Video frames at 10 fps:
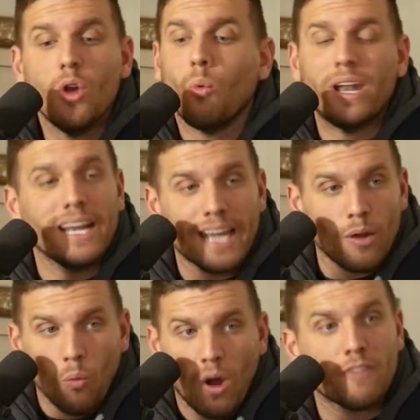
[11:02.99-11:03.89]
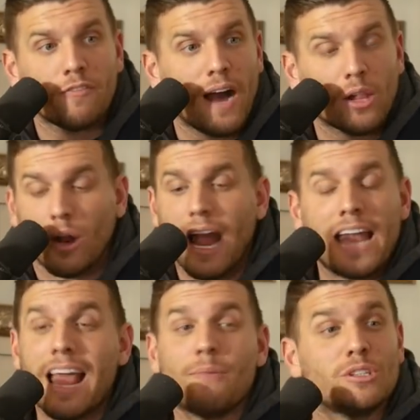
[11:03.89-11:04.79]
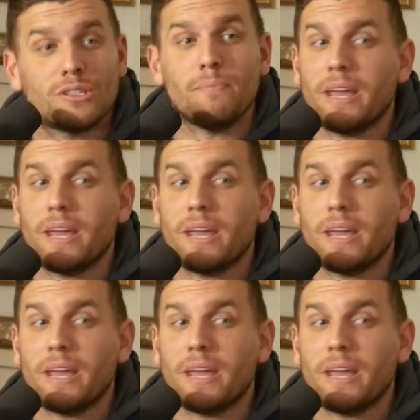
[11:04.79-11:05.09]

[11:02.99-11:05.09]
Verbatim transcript: We didn't get one follower. And that was the